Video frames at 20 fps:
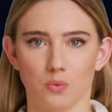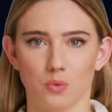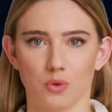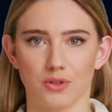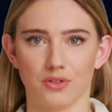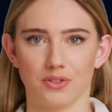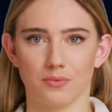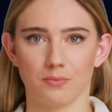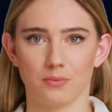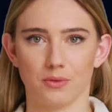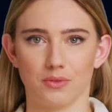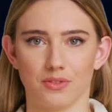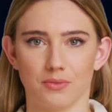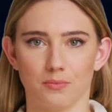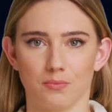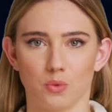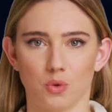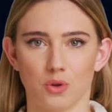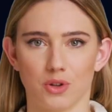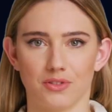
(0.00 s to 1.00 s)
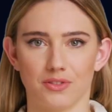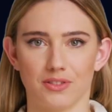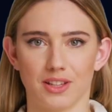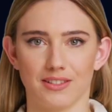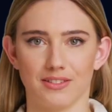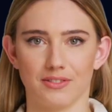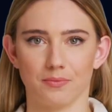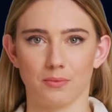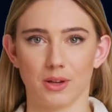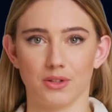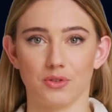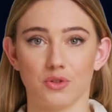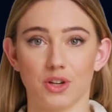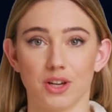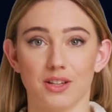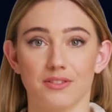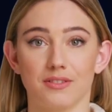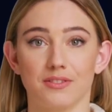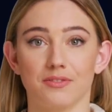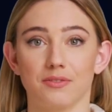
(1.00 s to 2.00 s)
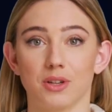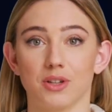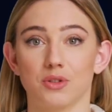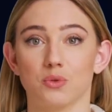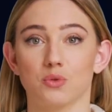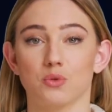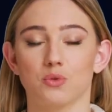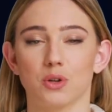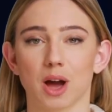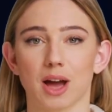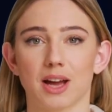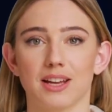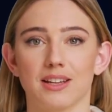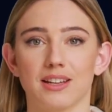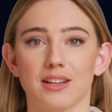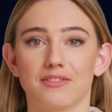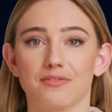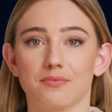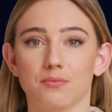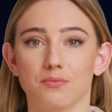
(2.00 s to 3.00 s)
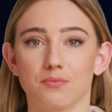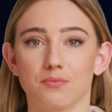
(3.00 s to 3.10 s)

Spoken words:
What are the most important test metrics that you track?